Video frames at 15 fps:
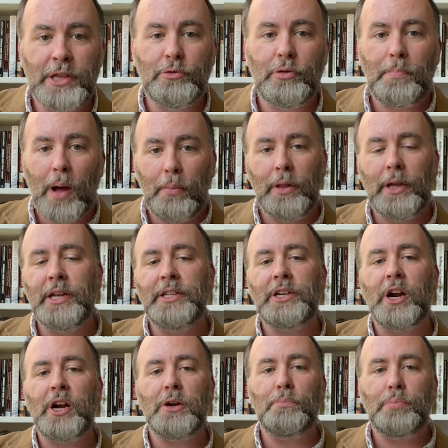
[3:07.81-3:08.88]
The Republicans
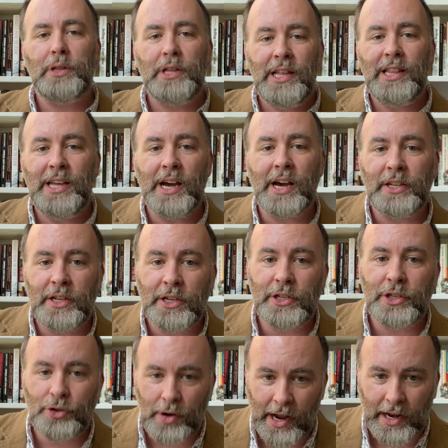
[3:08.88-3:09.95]
are completely
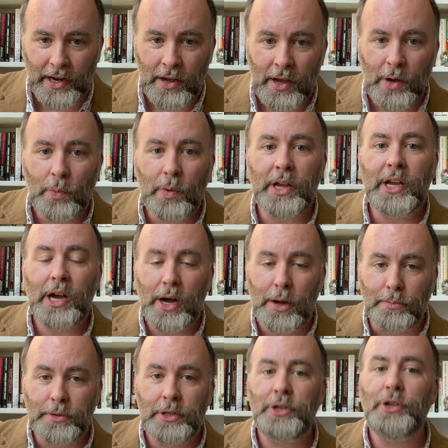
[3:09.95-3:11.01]
unconstrained when it
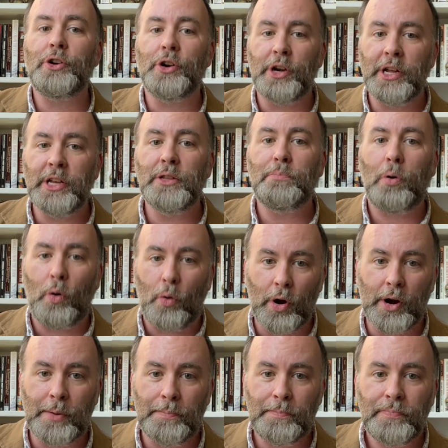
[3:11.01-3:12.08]
comes to hurting the
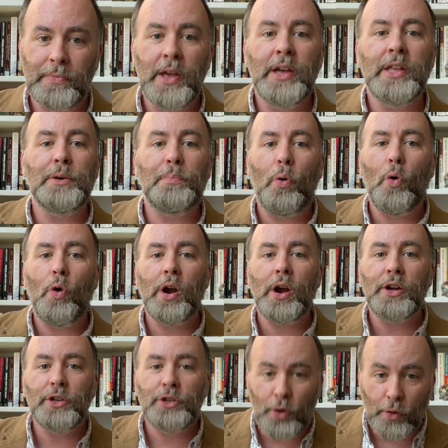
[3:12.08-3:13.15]
poor. The
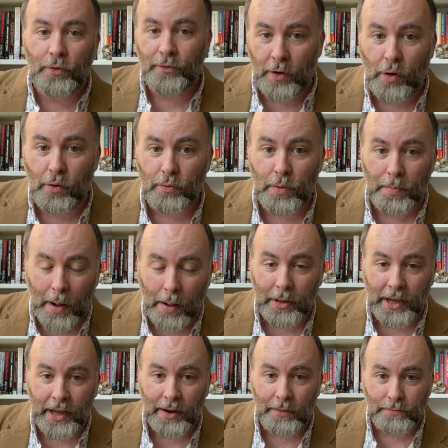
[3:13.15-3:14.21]
poor don't vote
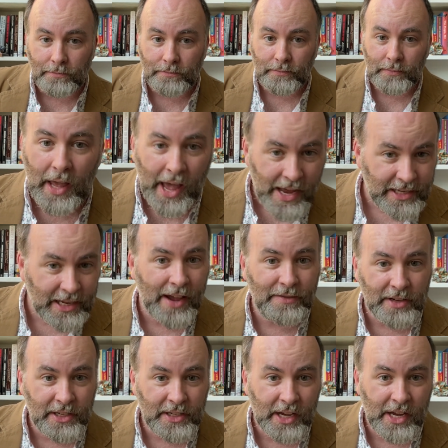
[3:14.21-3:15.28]
Republican. As
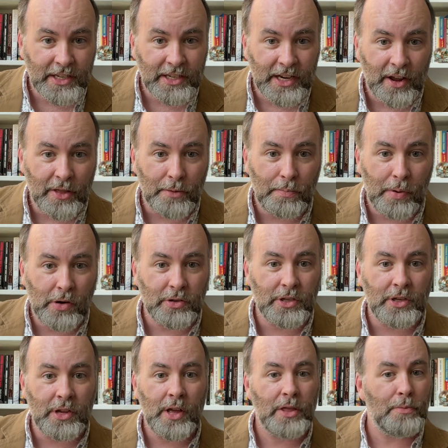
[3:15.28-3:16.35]
I've discussed in other
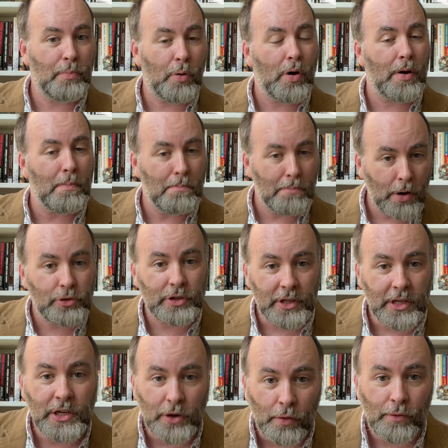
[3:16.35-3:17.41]
posts, the poor
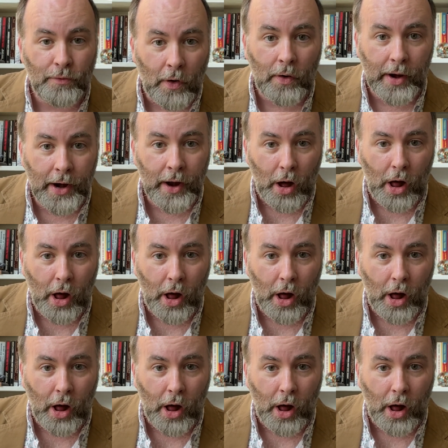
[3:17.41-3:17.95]
mostly don't vote at